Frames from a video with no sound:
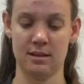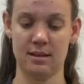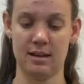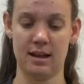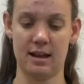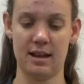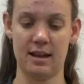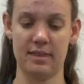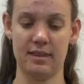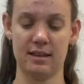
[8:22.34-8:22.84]

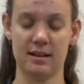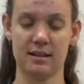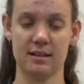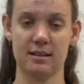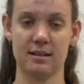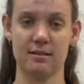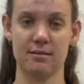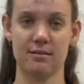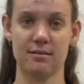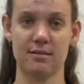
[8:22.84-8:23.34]
and then
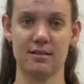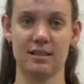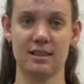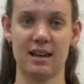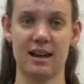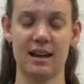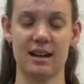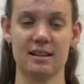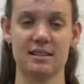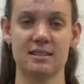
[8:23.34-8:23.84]

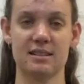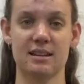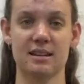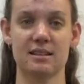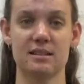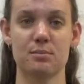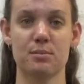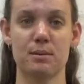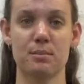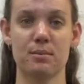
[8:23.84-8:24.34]
relaxing
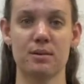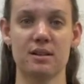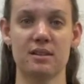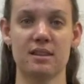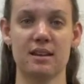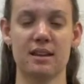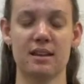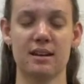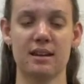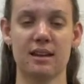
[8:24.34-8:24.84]
as we're
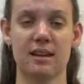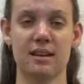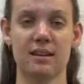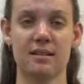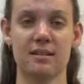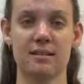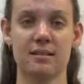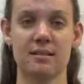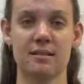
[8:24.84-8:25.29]
breathing in again.